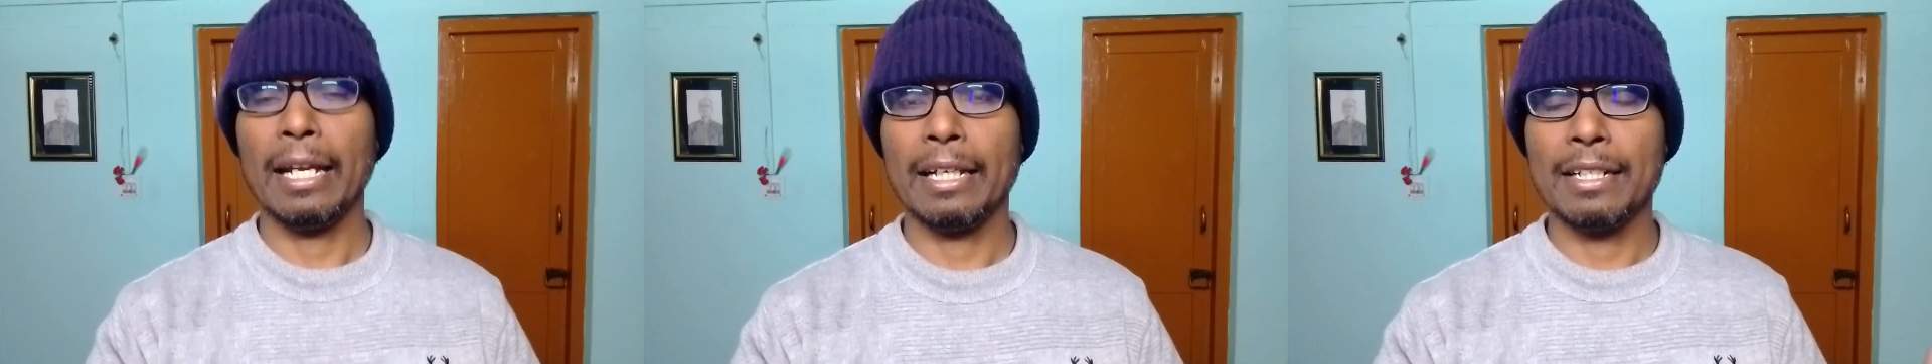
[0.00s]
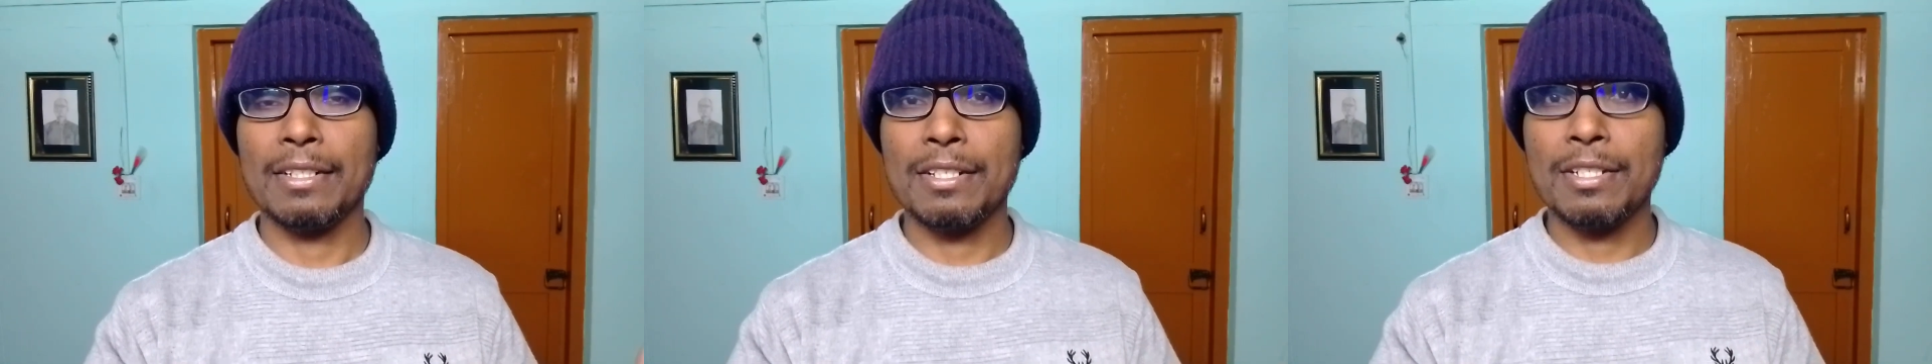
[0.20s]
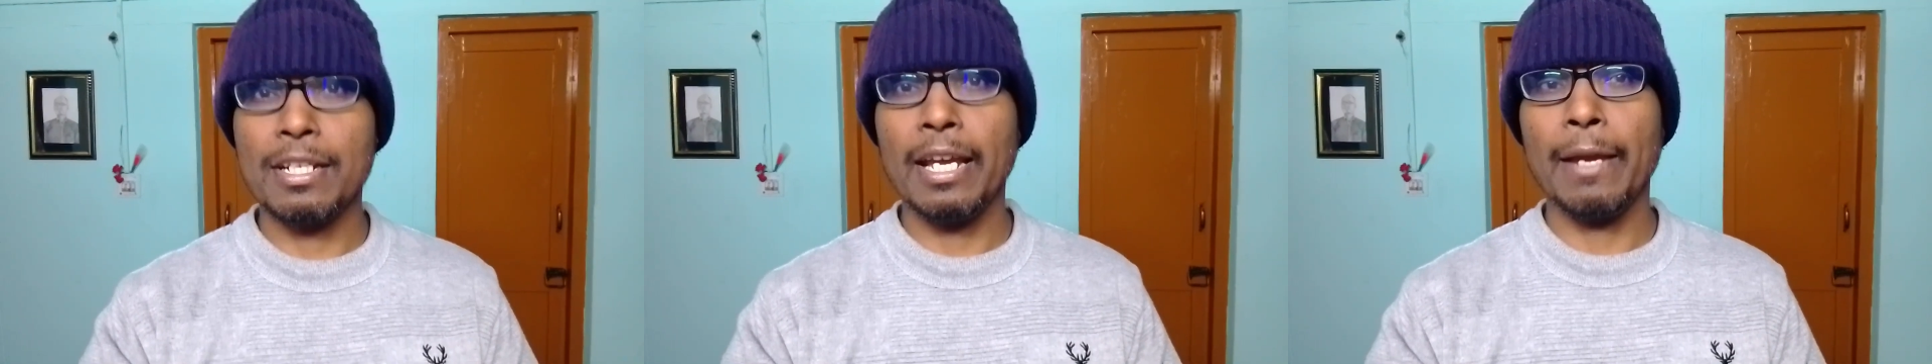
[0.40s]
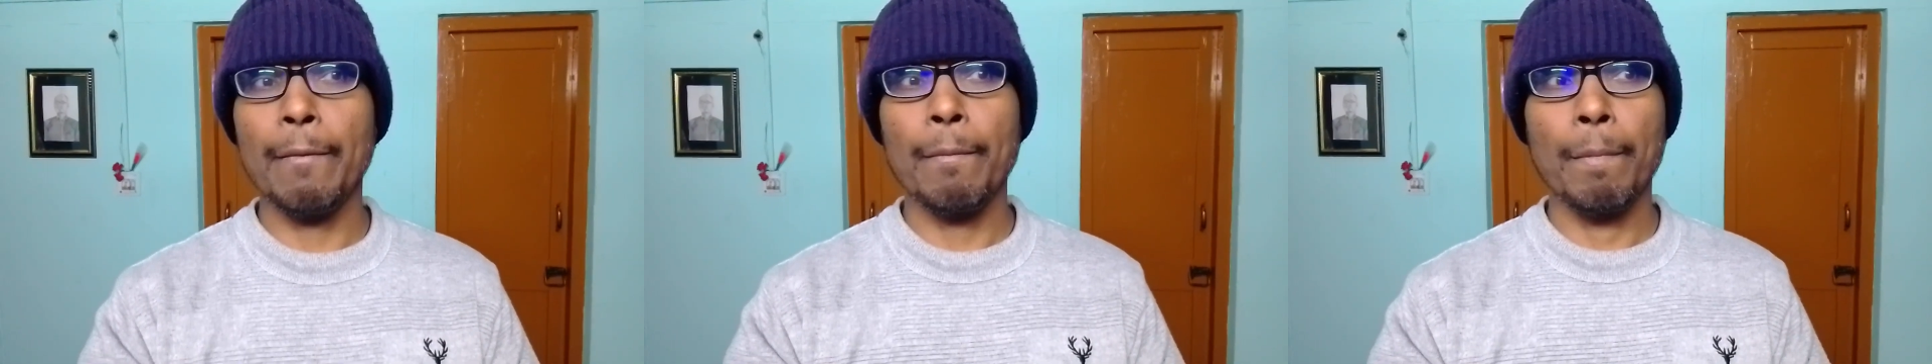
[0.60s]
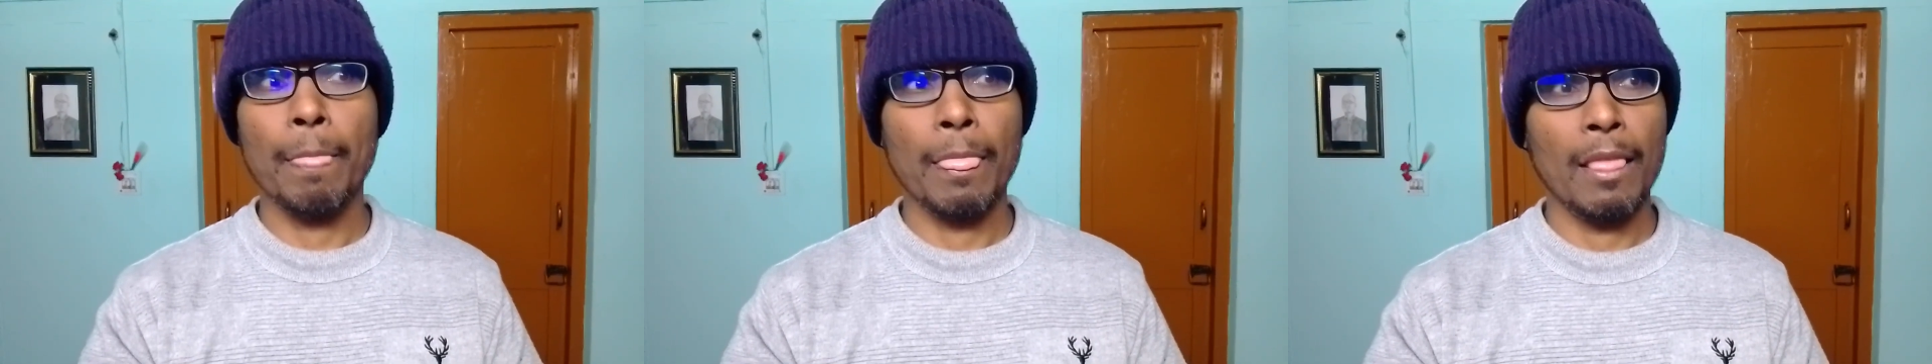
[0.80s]
I can
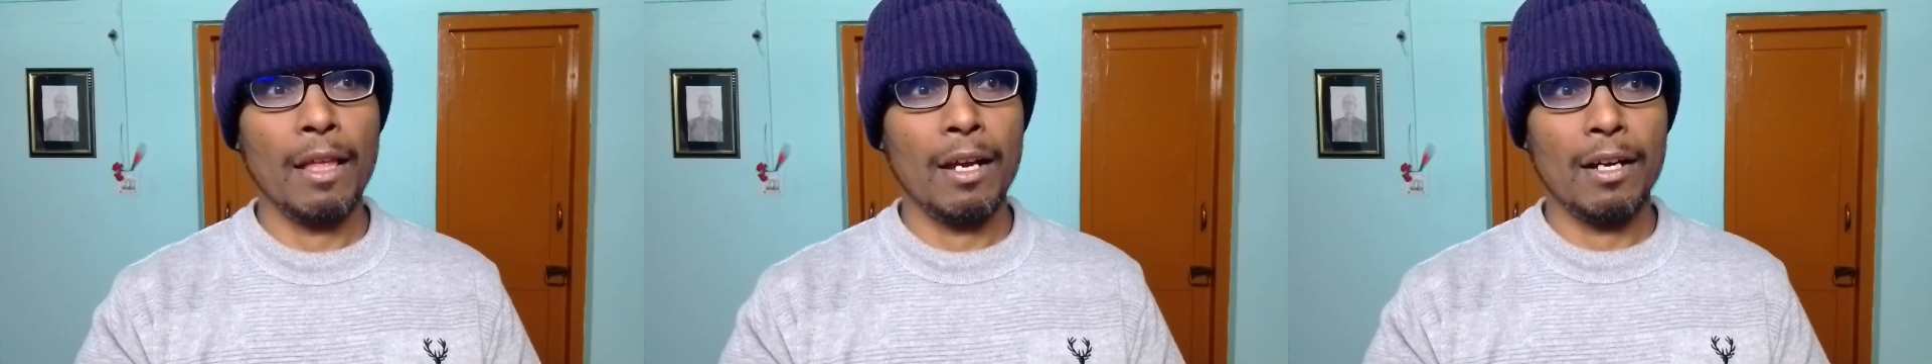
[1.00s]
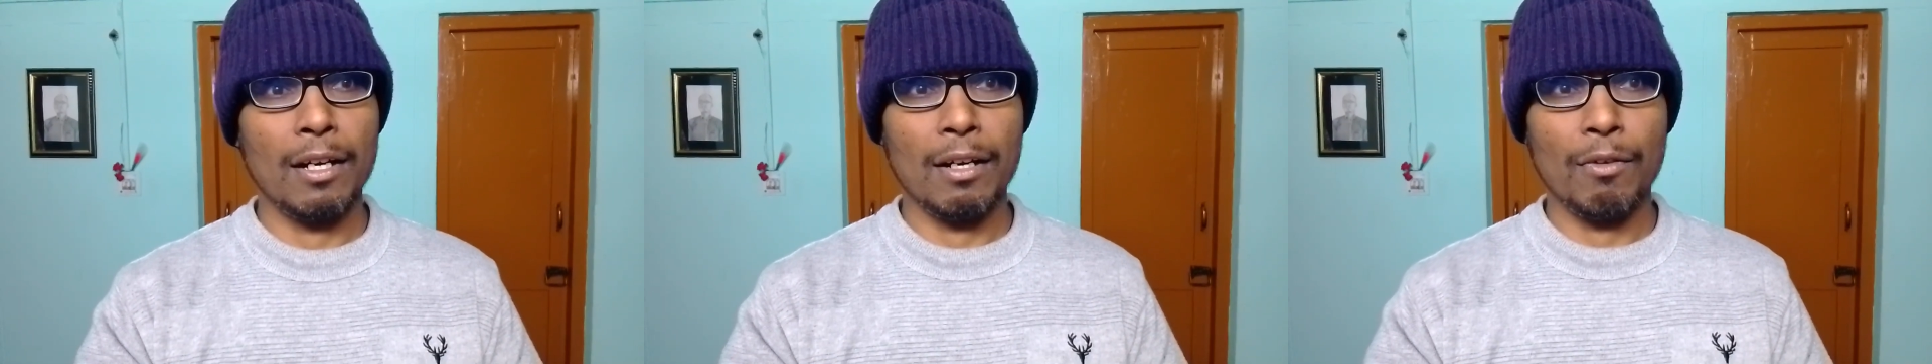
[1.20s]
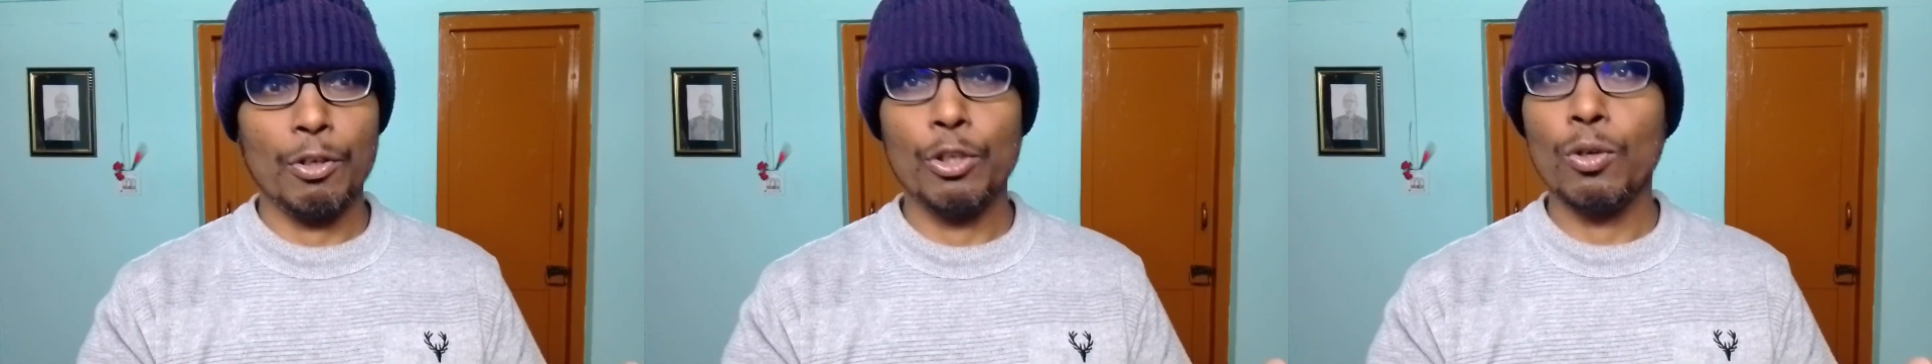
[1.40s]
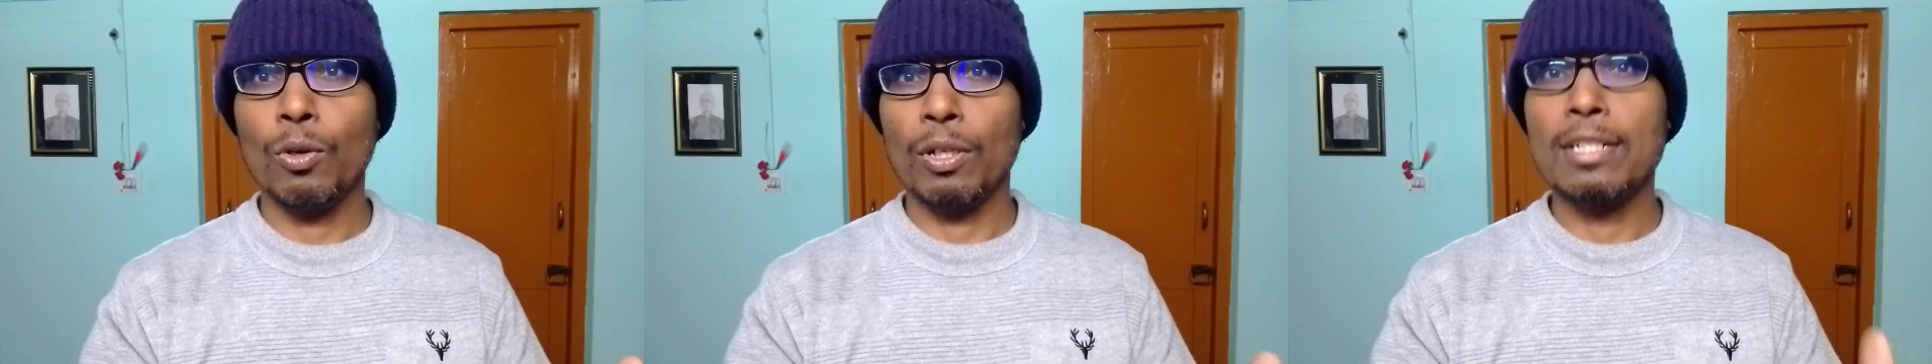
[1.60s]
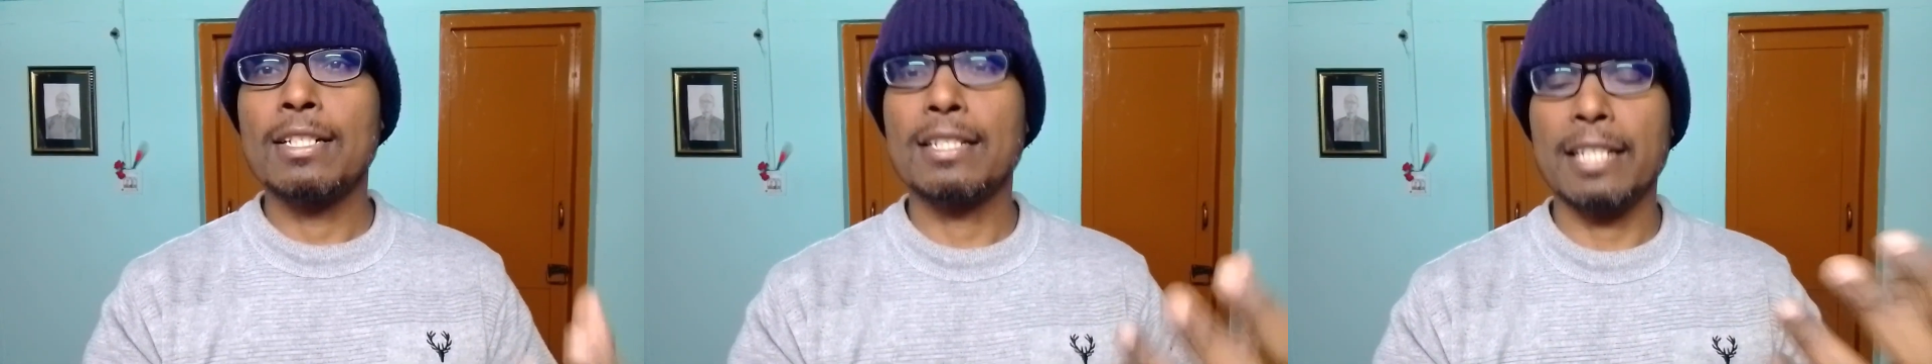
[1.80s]
stay uh, what
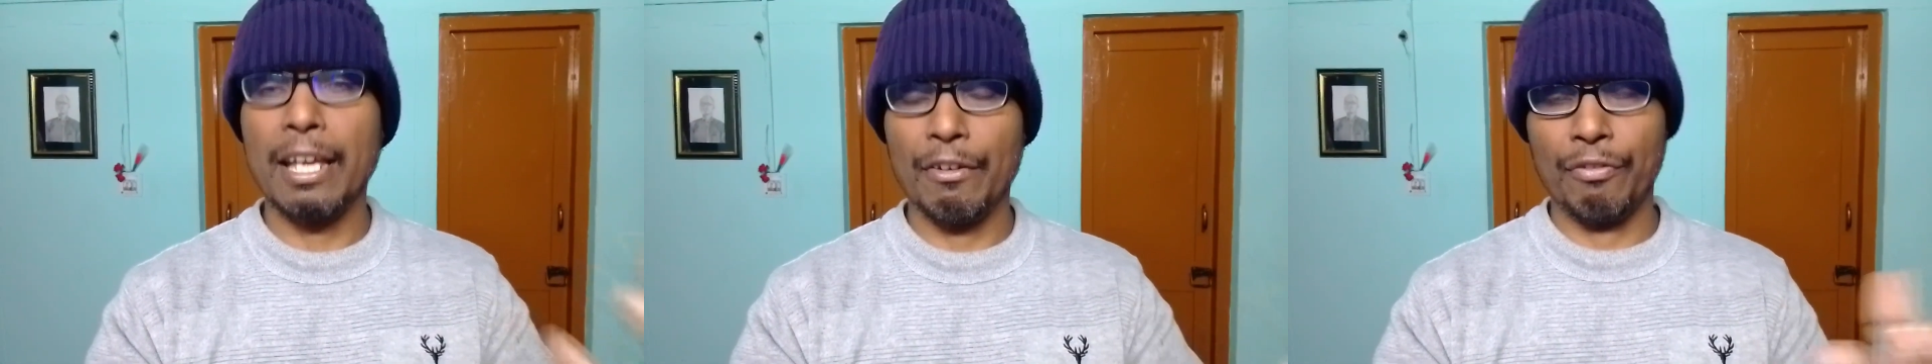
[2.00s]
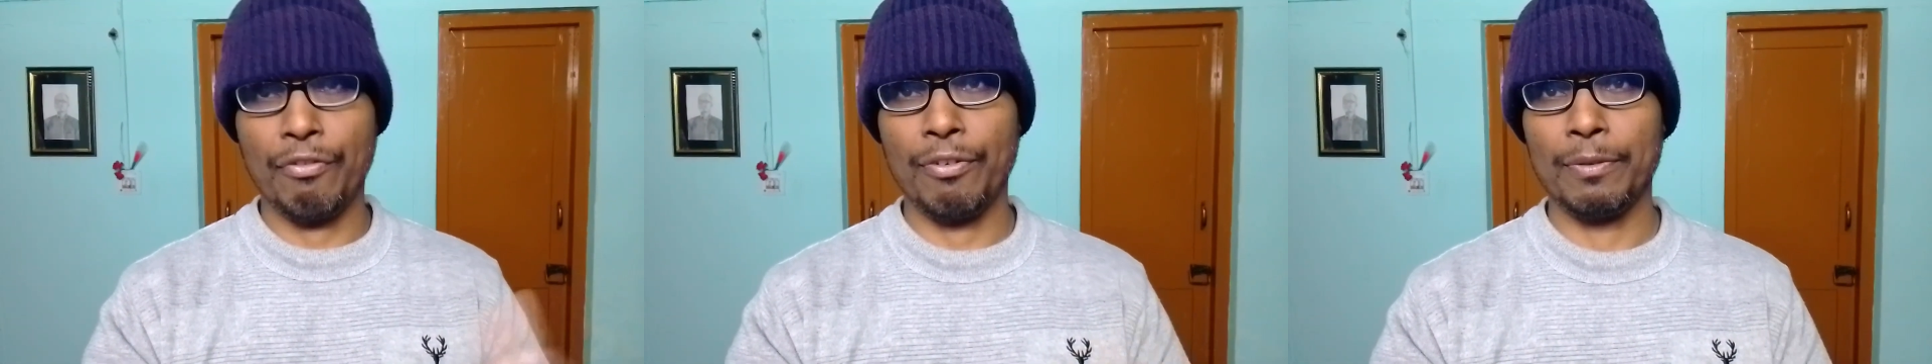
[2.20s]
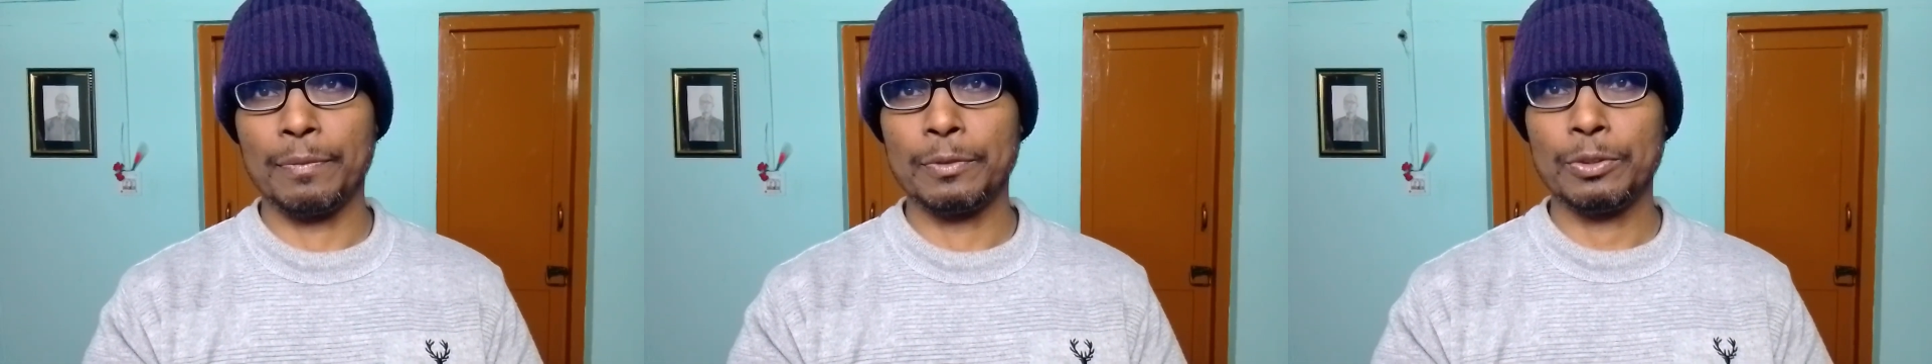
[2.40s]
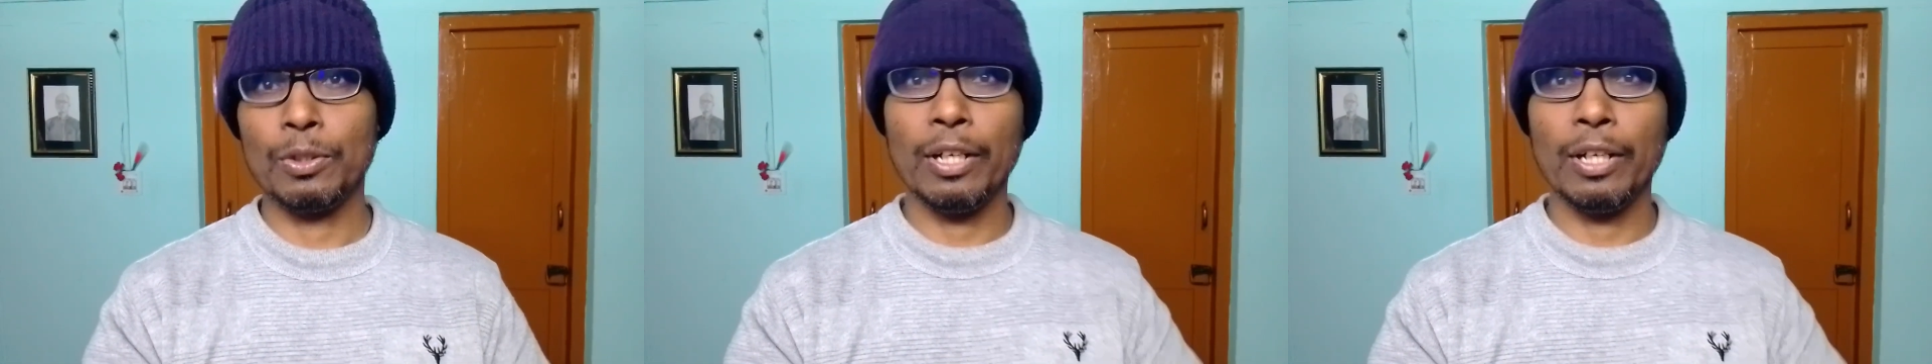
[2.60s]
you call safe.